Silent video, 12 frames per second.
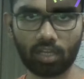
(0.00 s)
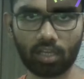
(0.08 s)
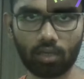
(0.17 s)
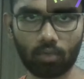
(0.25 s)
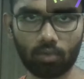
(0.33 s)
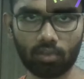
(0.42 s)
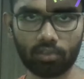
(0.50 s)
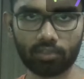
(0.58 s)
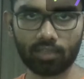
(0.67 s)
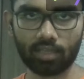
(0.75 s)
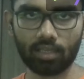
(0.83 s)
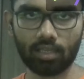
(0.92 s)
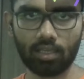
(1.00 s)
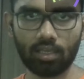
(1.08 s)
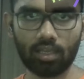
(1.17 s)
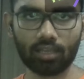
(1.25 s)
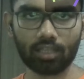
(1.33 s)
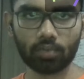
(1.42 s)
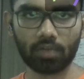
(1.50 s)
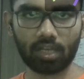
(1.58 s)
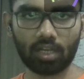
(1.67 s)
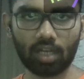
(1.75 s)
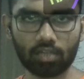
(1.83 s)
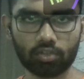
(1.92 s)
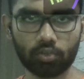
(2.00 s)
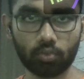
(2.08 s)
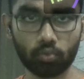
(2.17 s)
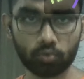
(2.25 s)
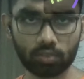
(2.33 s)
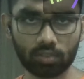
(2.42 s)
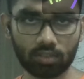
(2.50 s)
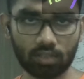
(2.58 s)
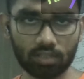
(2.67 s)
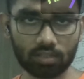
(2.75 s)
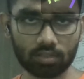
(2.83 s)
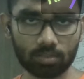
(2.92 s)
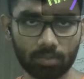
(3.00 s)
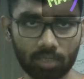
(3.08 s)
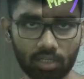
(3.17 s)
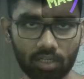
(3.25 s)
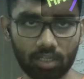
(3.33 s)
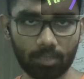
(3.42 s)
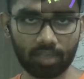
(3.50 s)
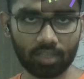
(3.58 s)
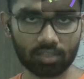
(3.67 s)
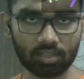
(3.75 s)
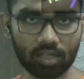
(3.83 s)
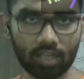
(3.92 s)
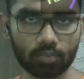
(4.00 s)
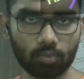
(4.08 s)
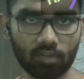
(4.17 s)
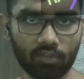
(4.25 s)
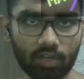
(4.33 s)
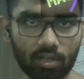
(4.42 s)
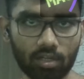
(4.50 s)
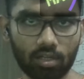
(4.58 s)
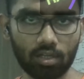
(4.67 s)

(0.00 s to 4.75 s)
wrote this thing. And that's when I last used this particular DB. That's the last modified.